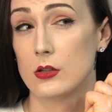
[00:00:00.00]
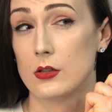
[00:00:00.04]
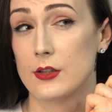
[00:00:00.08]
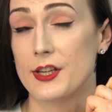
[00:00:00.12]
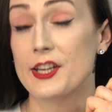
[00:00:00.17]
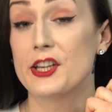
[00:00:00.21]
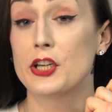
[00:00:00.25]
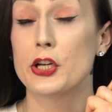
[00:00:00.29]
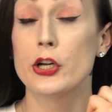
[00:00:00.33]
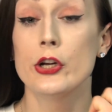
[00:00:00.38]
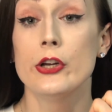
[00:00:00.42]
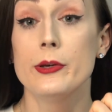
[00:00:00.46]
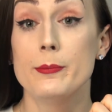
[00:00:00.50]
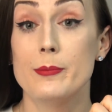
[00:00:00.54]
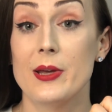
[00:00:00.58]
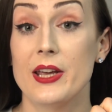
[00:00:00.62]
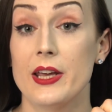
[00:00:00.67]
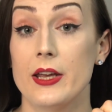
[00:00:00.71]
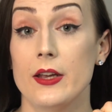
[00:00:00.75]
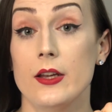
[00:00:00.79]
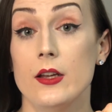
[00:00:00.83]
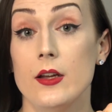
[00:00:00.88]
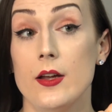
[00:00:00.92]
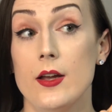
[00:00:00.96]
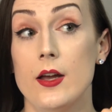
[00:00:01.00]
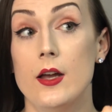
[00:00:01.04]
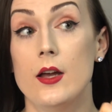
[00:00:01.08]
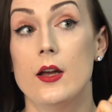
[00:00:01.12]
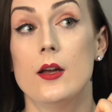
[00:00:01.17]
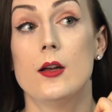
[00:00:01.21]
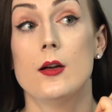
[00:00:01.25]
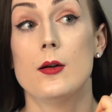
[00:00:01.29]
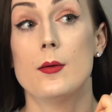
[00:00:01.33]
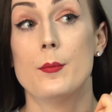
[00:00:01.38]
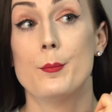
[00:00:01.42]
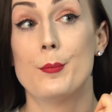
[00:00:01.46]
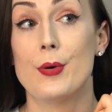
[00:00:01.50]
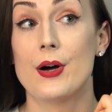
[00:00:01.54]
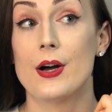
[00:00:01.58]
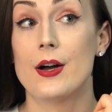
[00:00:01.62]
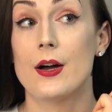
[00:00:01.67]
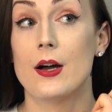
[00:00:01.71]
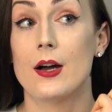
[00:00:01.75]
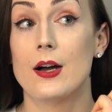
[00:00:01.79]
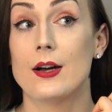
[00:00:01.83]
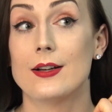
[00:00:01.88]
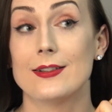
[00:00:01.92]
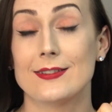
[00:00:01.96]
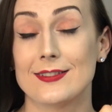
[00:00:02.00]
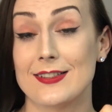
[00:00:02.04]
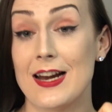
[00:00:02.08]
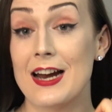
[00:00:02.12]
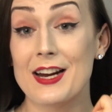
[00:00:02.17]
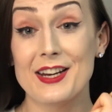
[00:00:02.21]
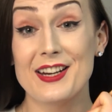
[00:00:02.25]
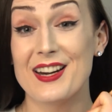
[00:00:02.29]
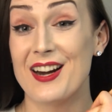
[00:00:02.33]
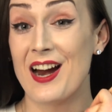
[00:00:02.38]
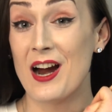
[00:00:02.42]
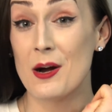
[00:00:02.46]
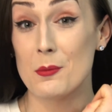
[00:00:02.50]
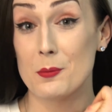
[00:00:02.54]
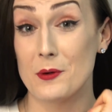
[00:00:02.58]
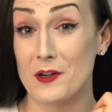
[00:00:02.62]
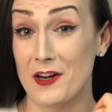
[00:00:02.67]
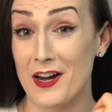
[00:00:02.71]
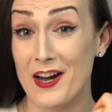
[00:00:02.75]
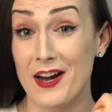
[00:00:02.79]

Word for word: It could be, but it's not going to help your